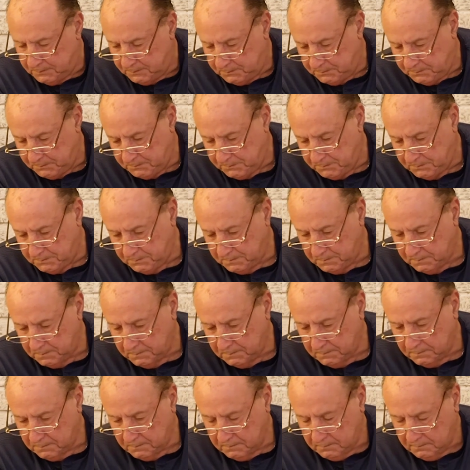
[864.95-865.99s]

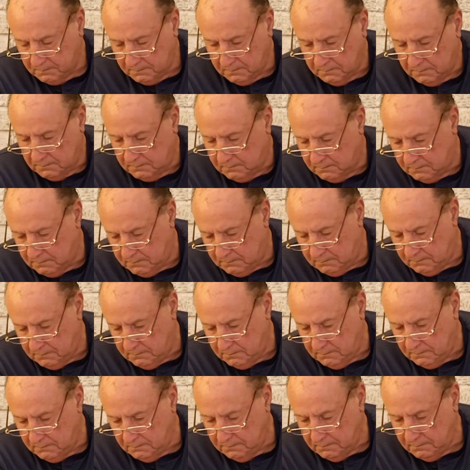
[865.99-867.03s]

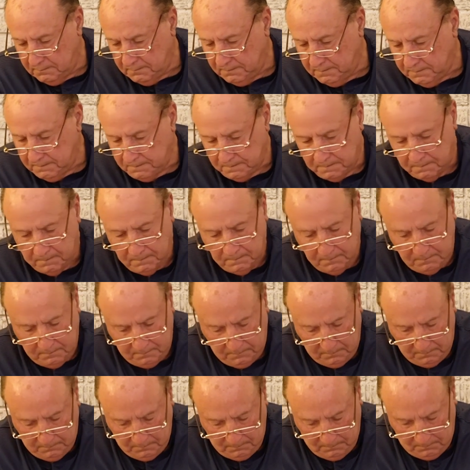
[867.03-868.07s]

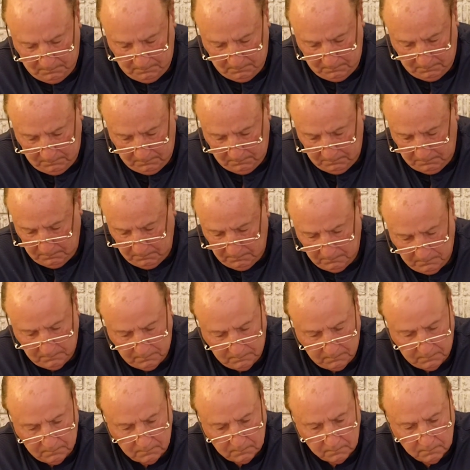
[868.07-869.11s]

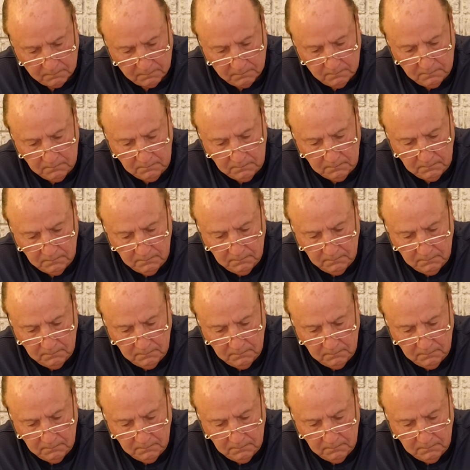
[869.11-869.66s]
No one is speaking in this clip.